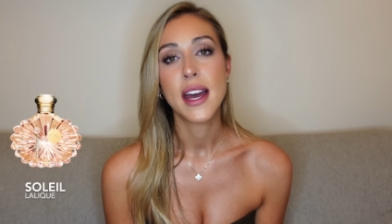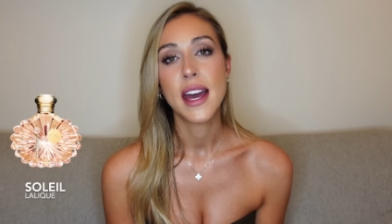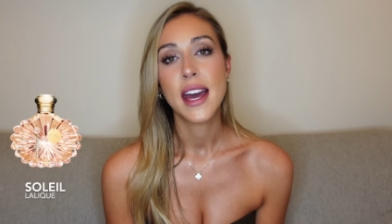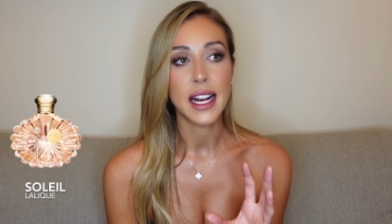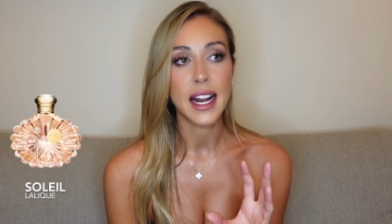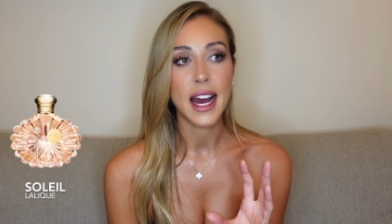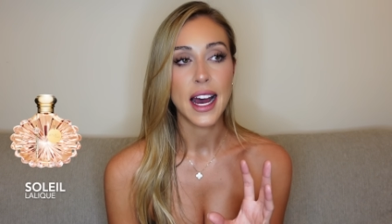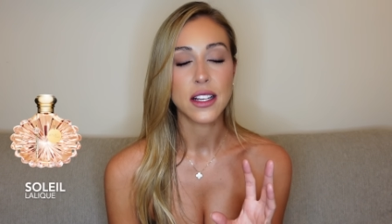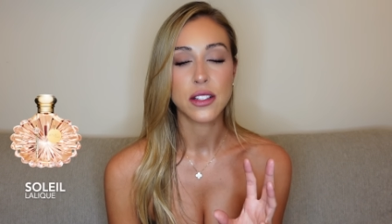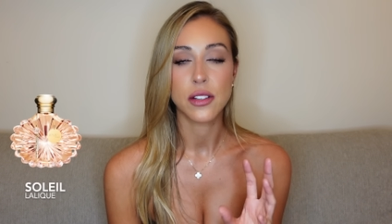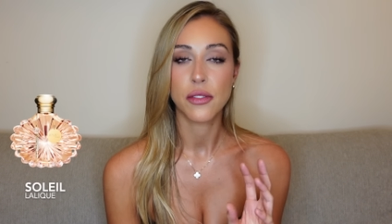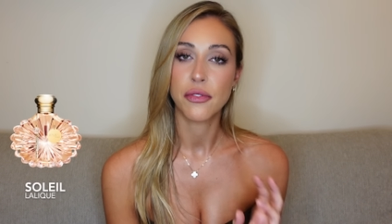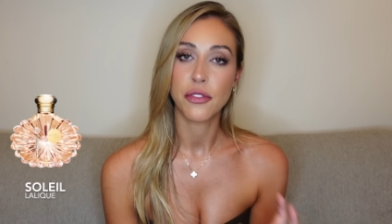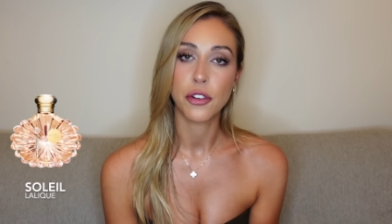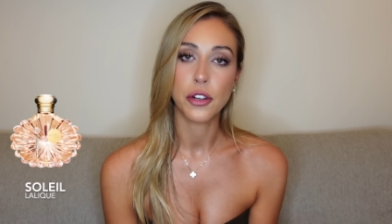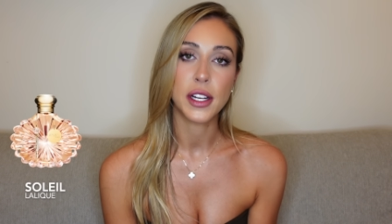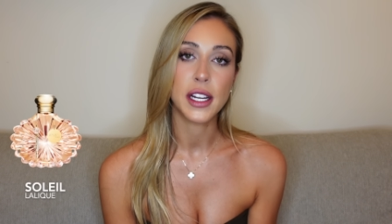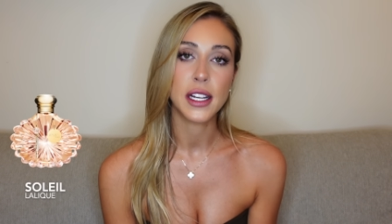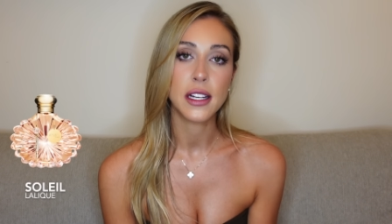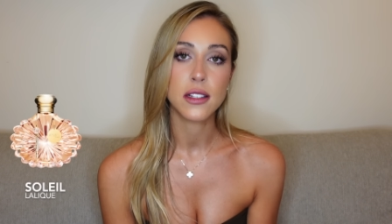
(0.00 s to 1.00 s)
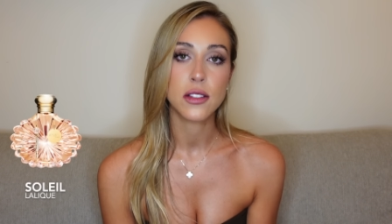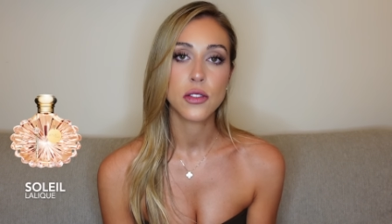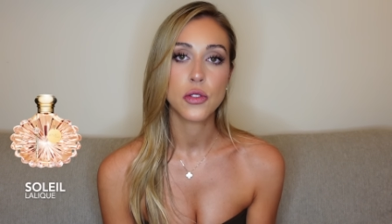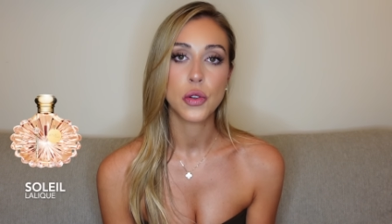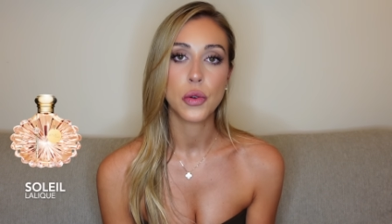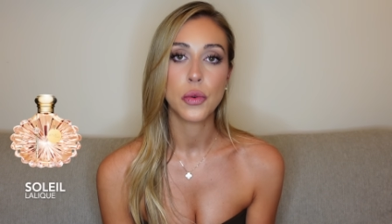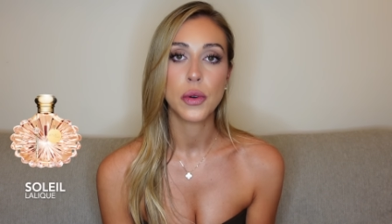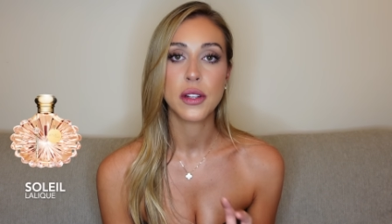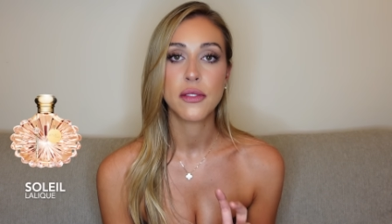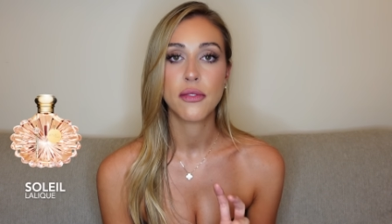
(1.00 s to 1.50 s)
It has a fruitiness
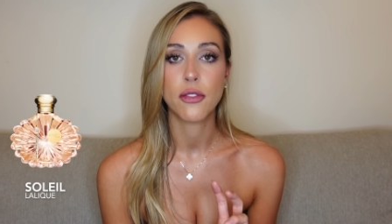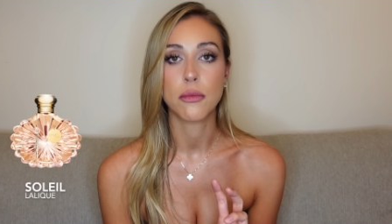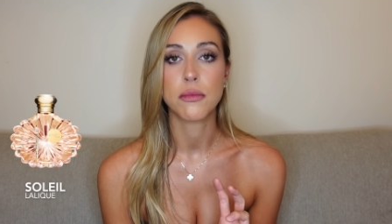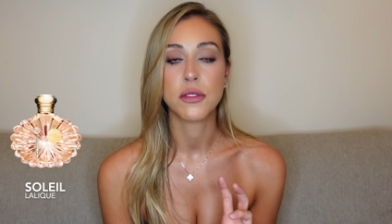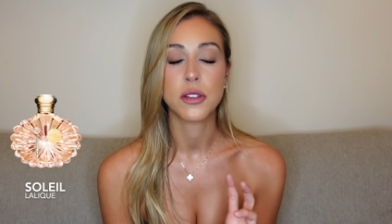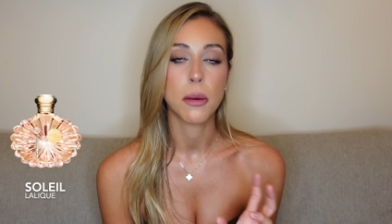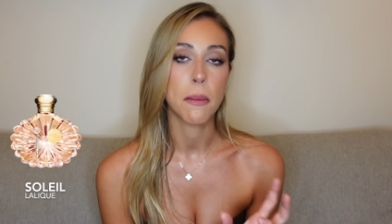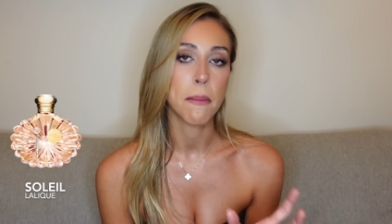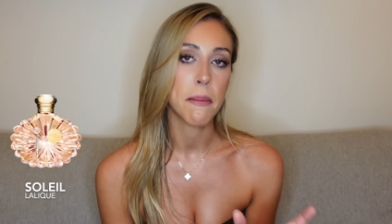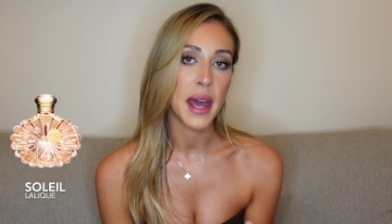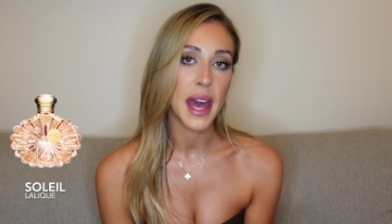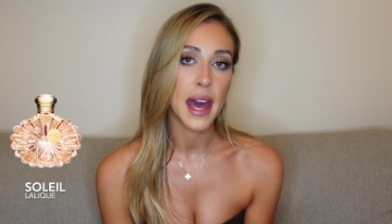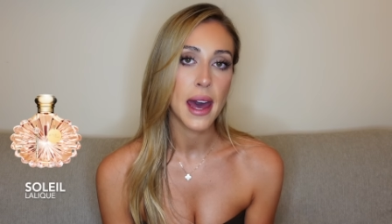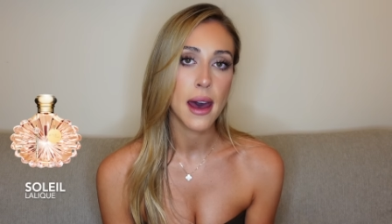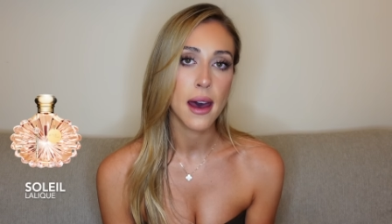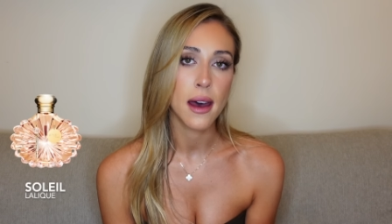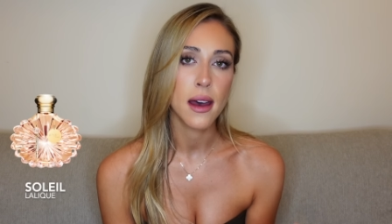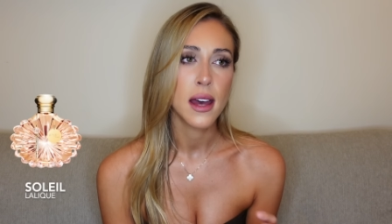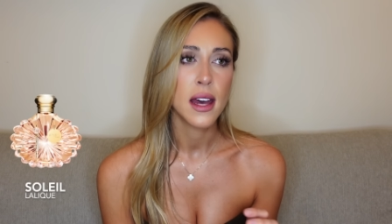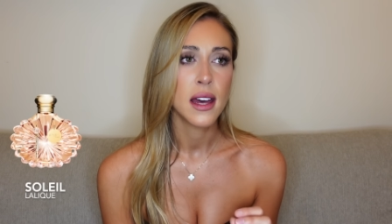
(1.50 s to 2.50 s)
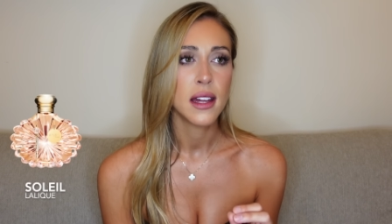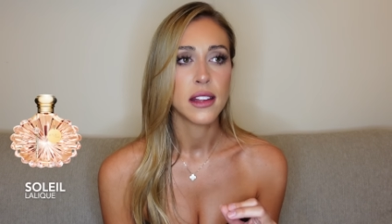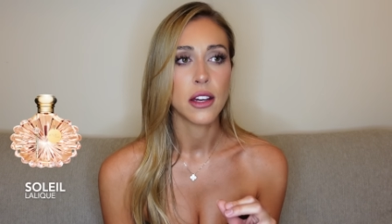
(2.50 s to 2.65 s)
to it from some pear.